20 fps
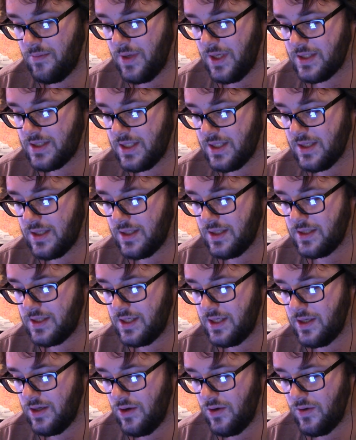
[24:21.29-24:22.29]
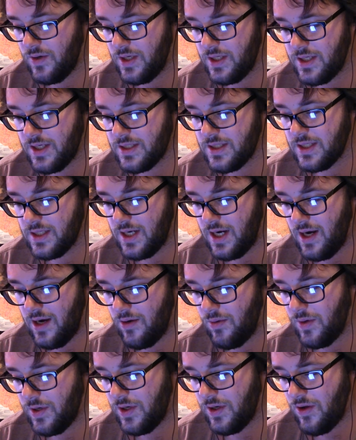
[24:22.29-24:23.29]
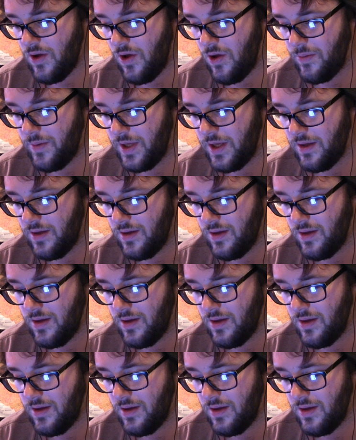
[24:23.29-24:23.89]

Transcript: Mexican Latino, and he doesn't care what you call me.